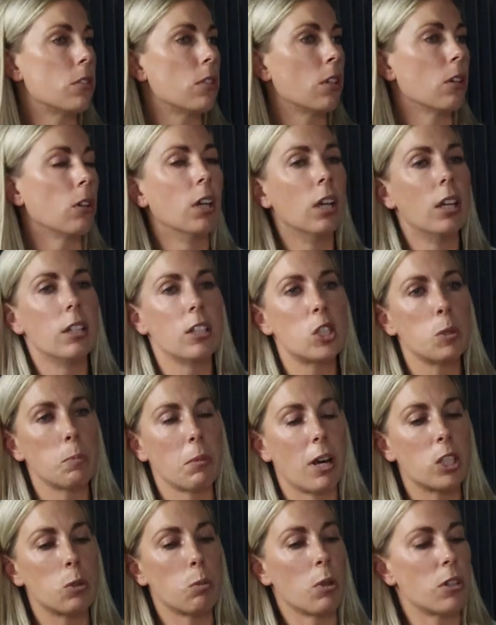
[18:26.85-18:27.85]
So it doesn't
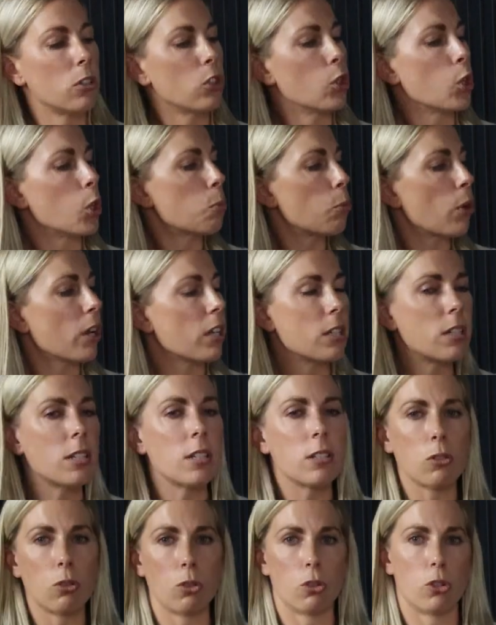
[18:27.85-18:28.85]
matter whether you're an
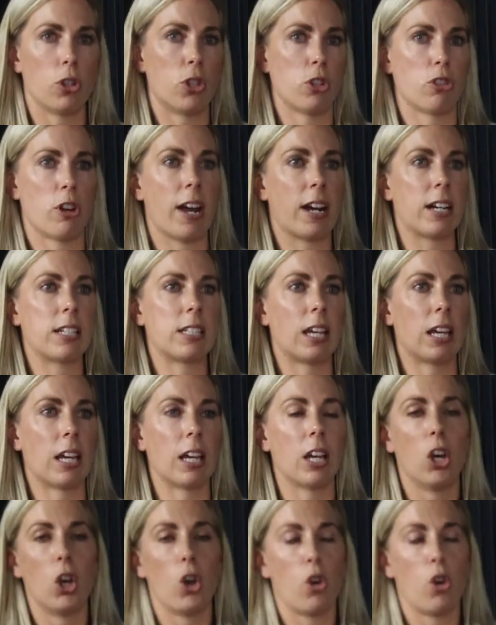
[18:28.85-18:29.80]
apprentice or a director